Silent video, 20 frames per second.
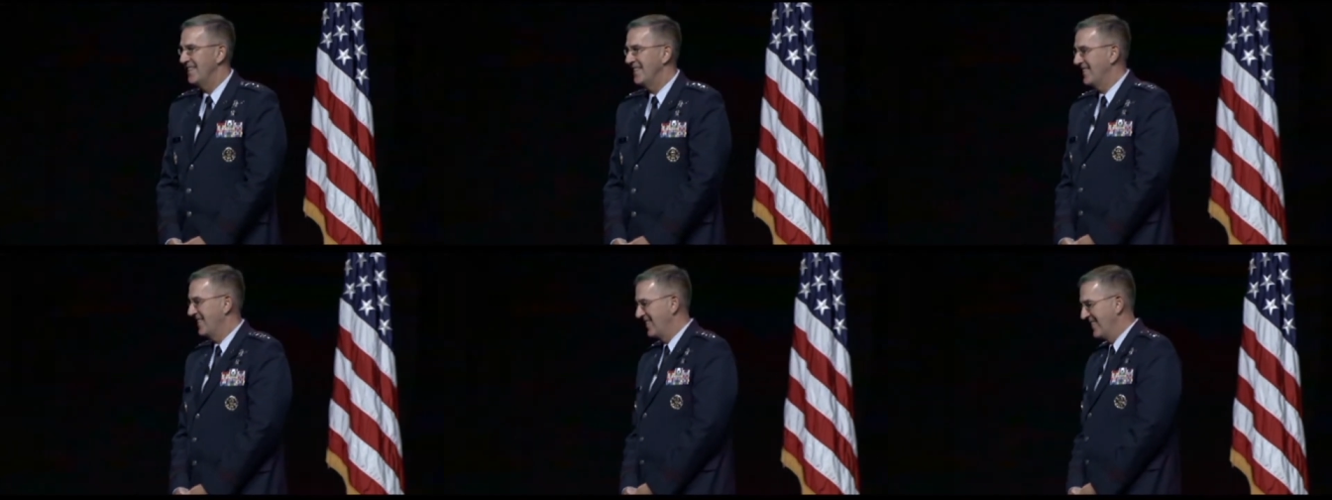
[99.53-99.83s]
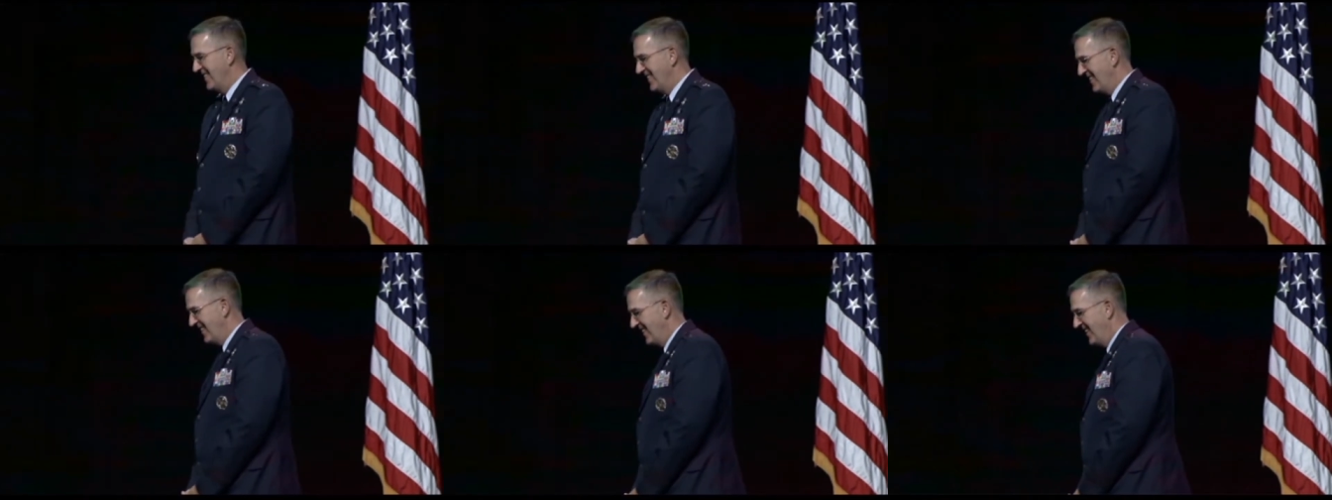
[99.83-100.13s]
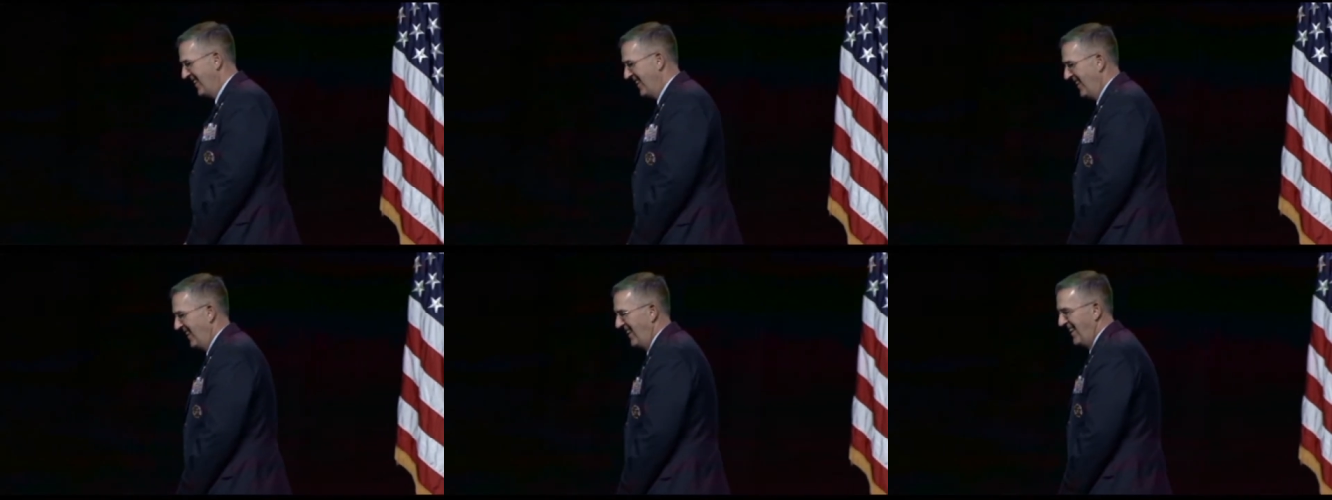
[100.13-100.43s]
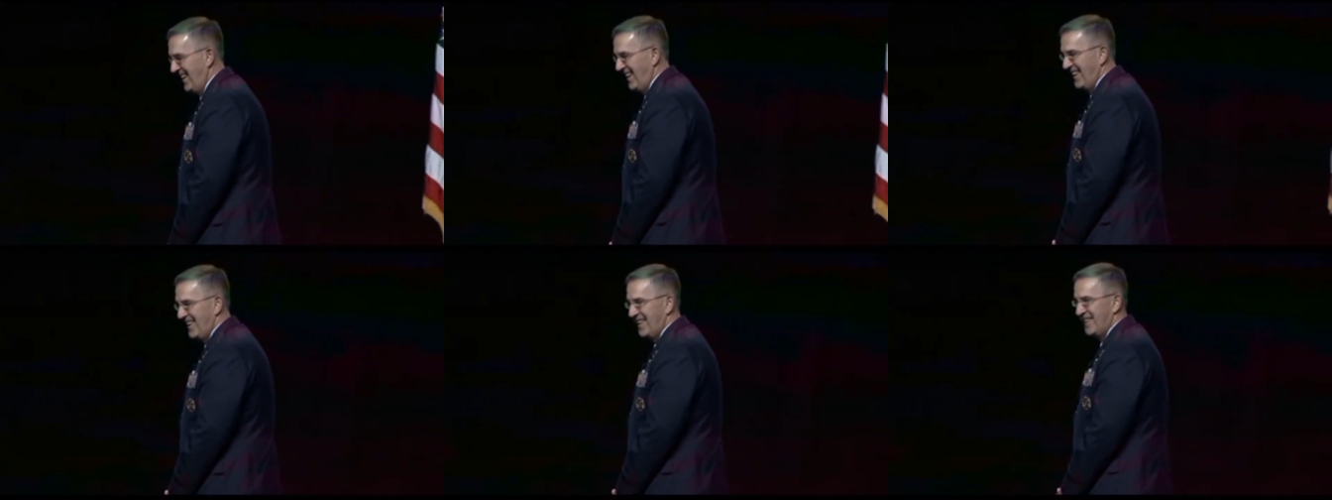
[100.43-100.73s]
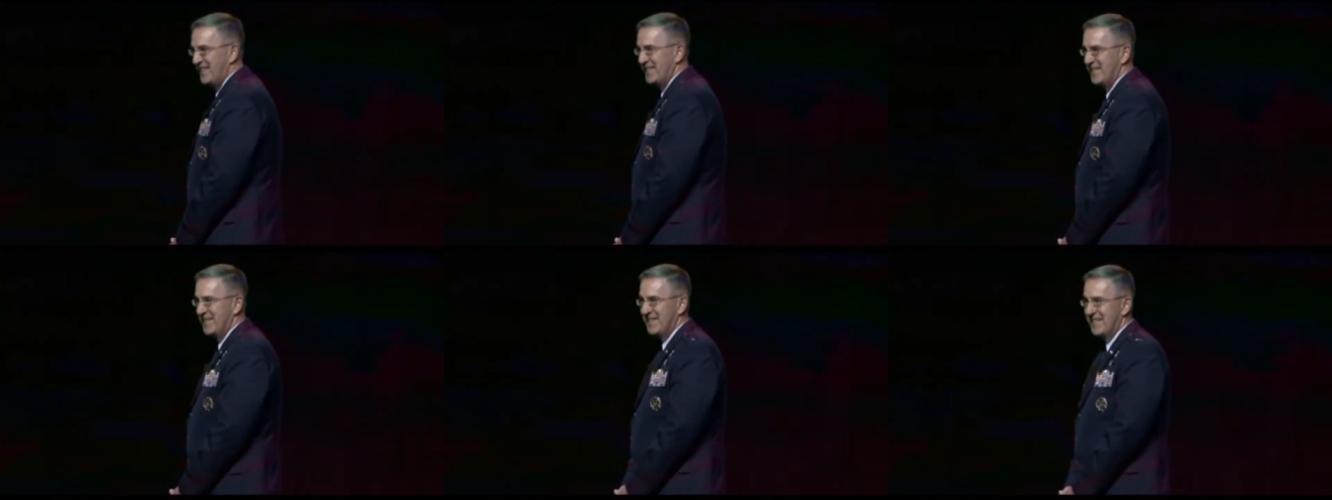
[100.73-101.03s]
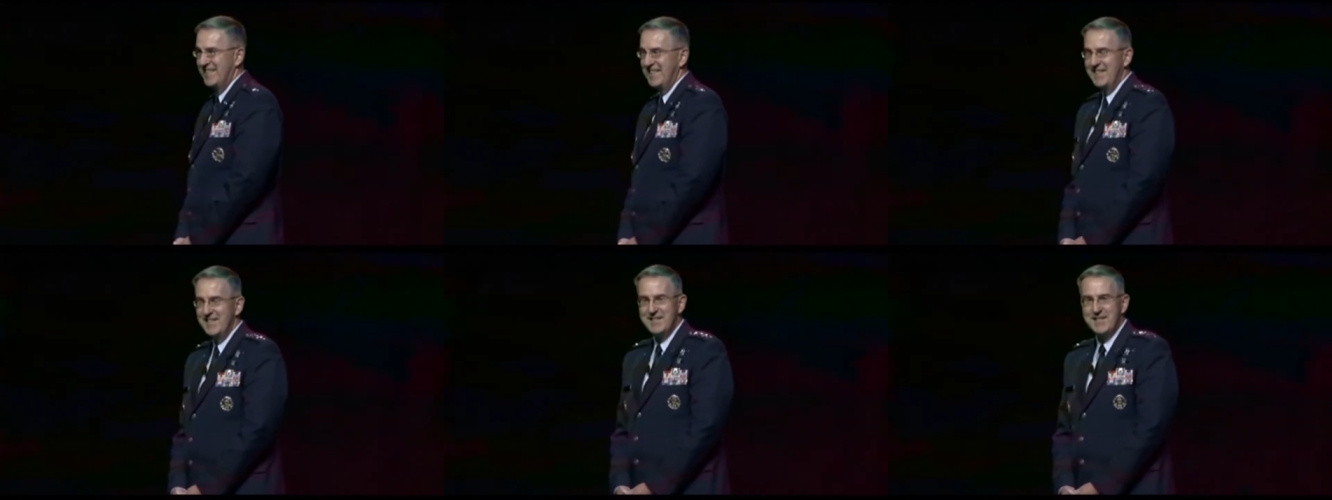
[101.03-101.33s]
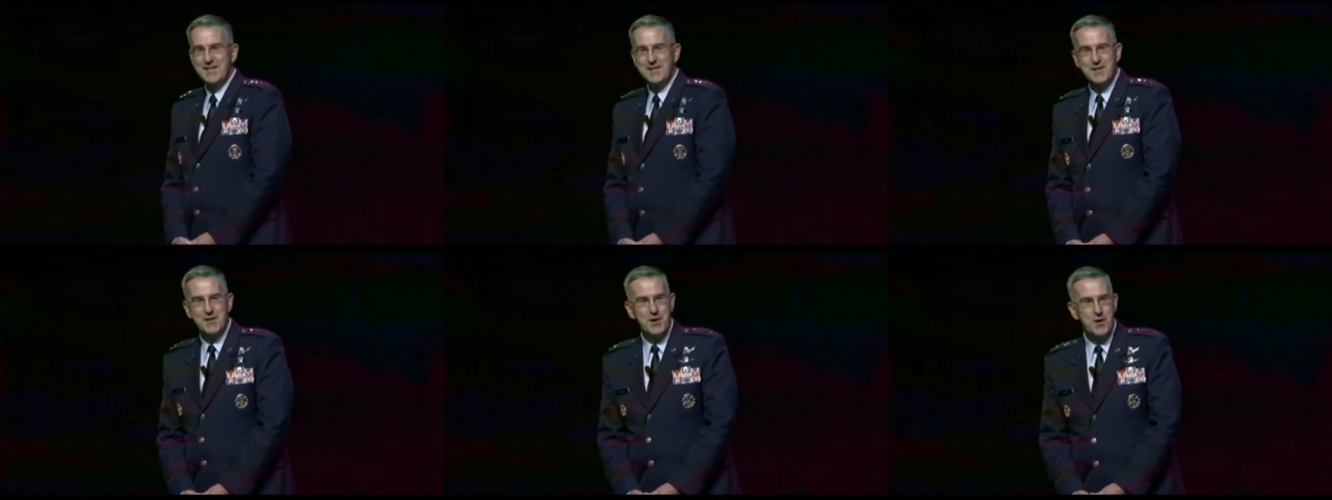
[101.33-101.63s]
I just there's
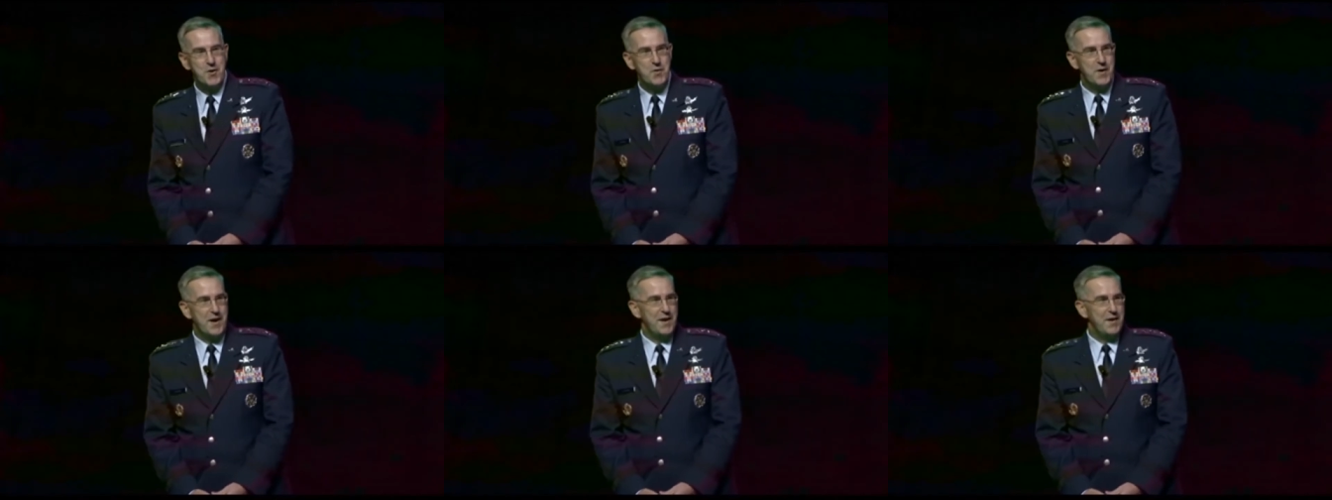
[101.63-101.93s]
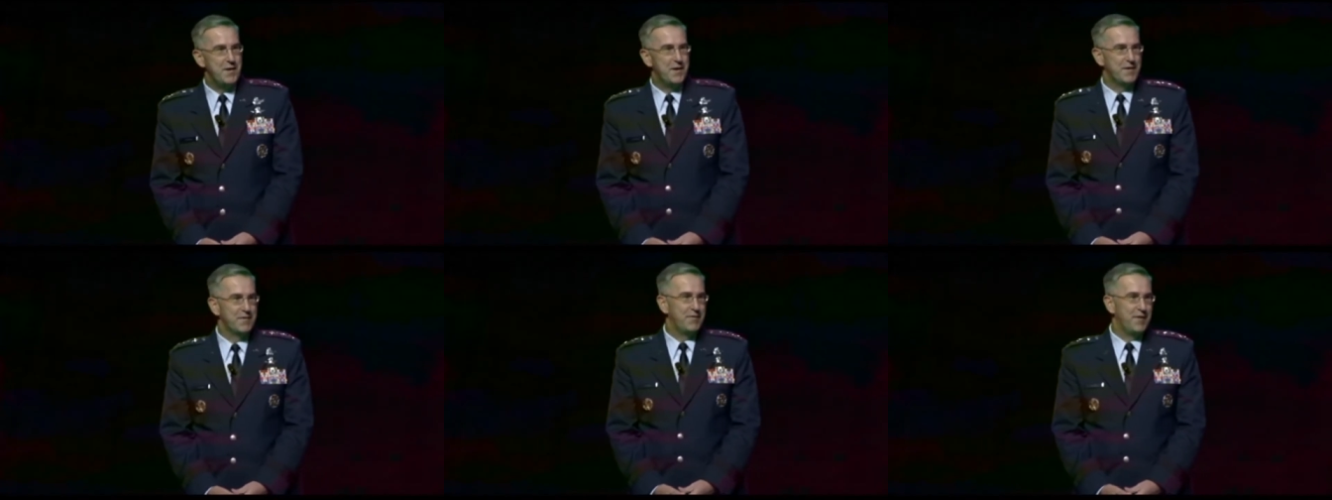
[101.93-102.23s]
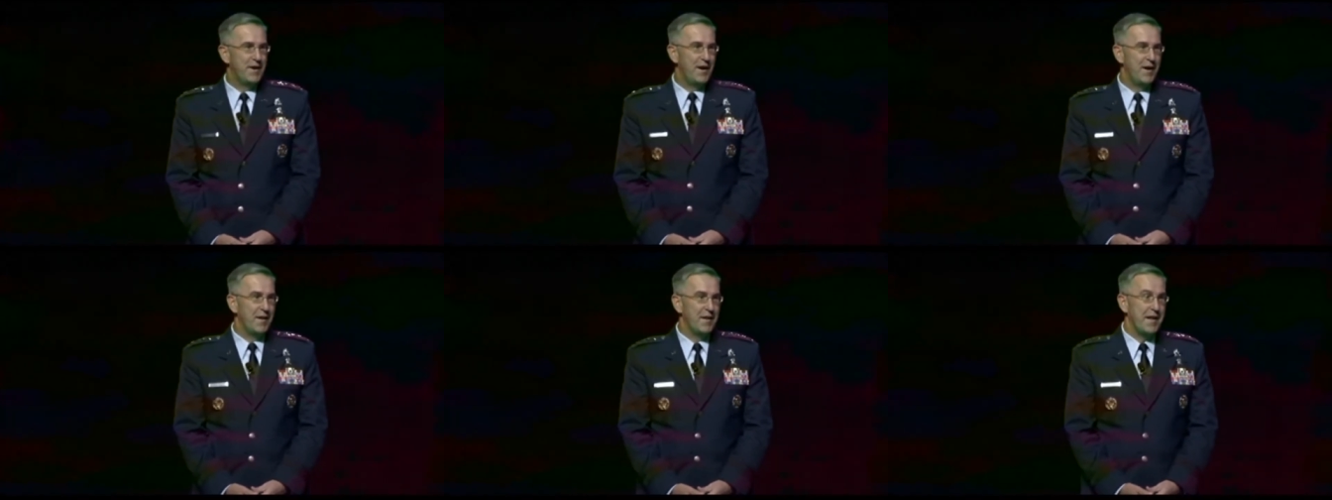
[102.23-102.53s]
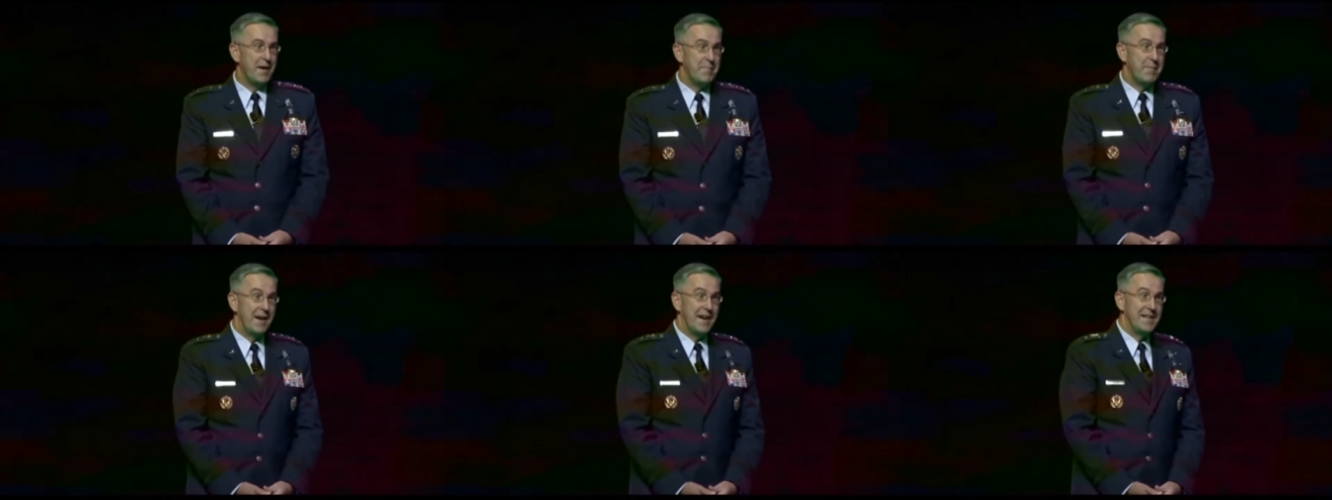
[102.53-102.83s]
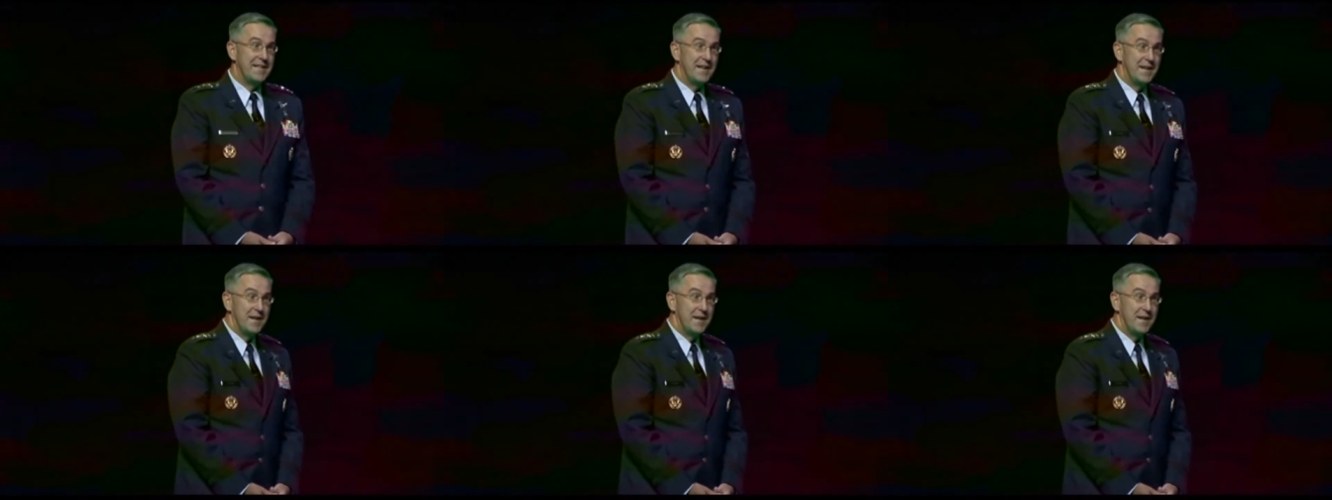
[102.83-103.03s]
just there's just no way you can follow that.